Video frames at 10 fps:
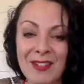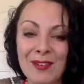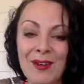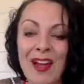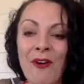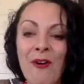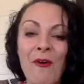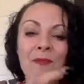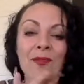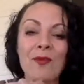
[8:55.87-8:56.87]
So I
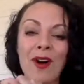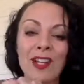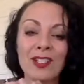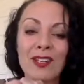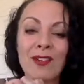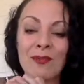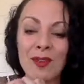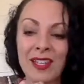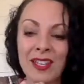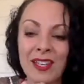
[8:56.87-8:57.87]
hope you watch it. It
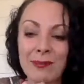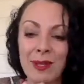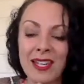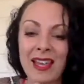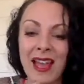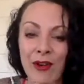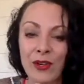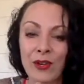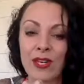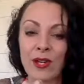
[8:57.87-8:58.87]
really explains how
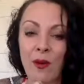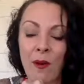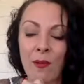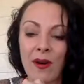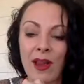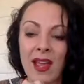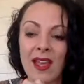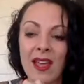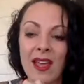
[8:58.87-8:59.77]
you can incorporate